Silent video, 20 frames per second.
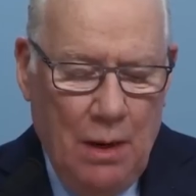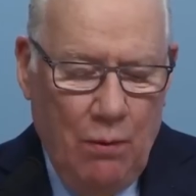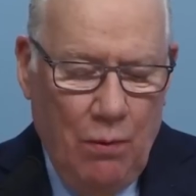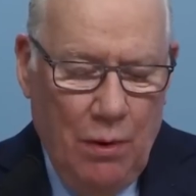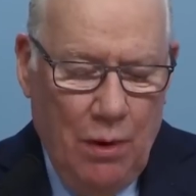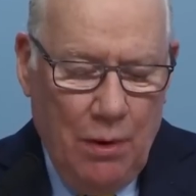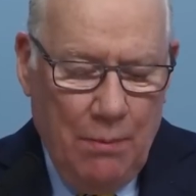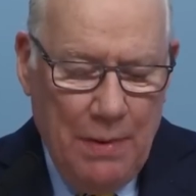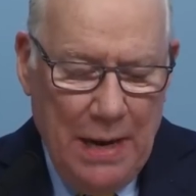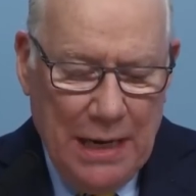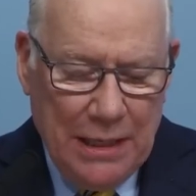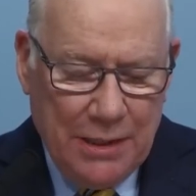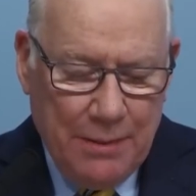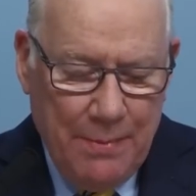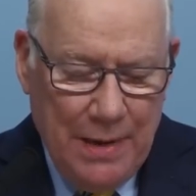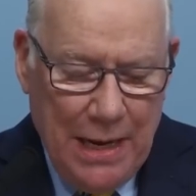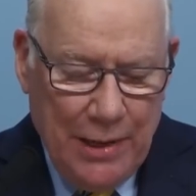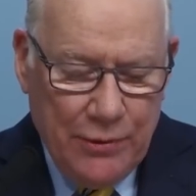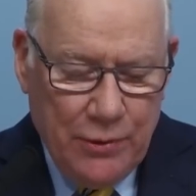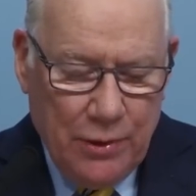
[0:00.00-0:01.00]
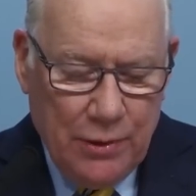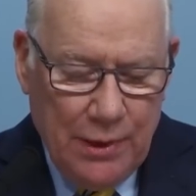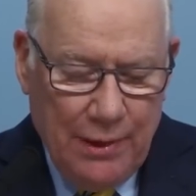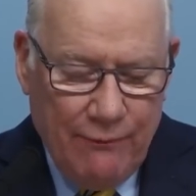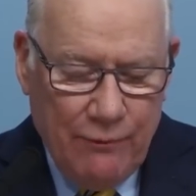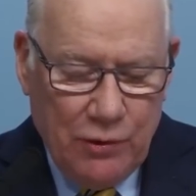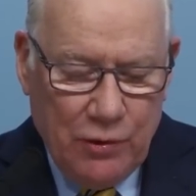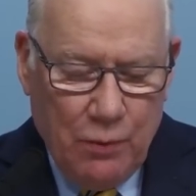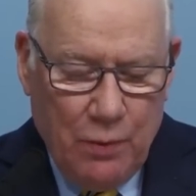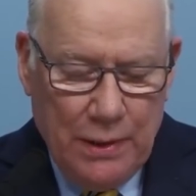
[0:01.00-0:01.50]
Well, back to Matthew
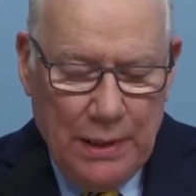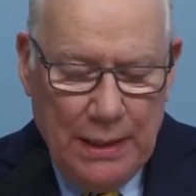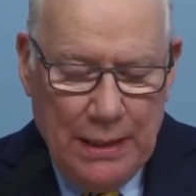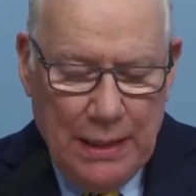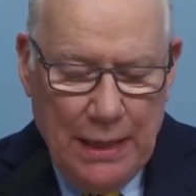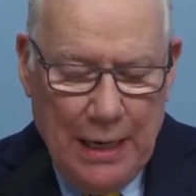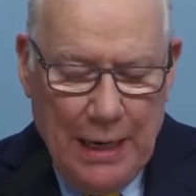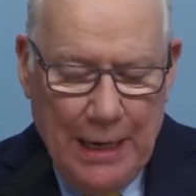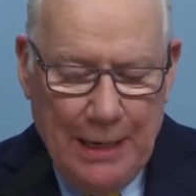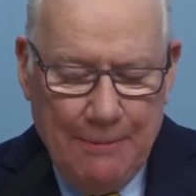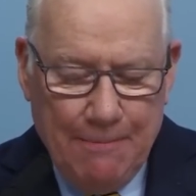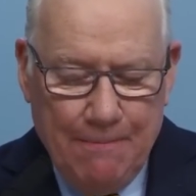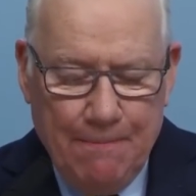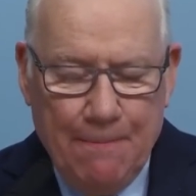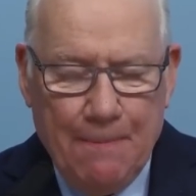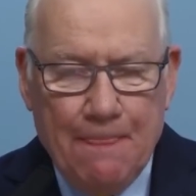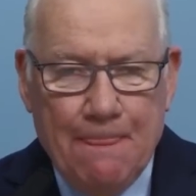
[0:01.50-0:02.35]
11:29.